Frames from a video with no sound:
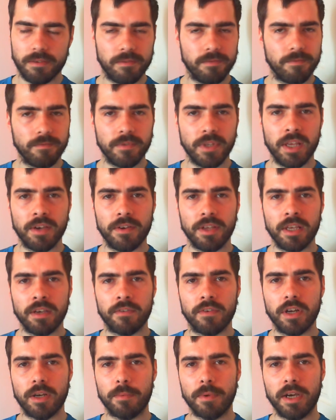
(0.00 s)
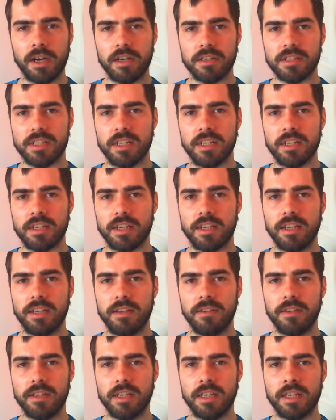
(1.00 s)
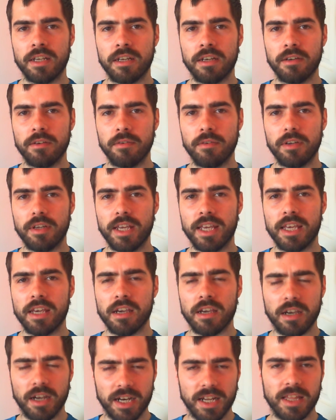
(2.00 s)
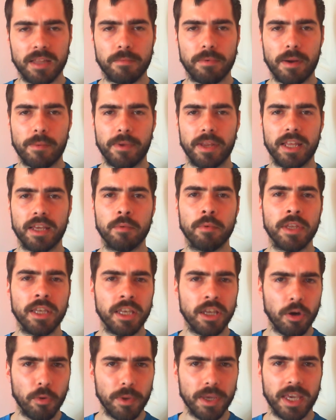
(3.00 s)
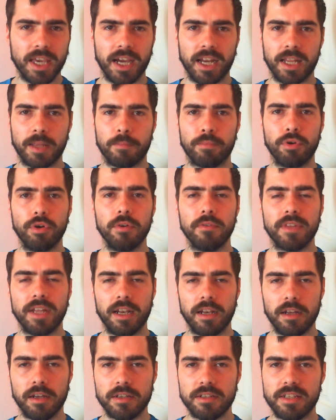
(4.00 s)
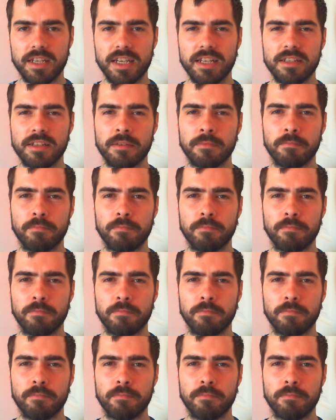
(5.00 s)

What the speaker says: You've got to be asking, you know, he can cut it in the Premier League. We know he can. He proved that last season.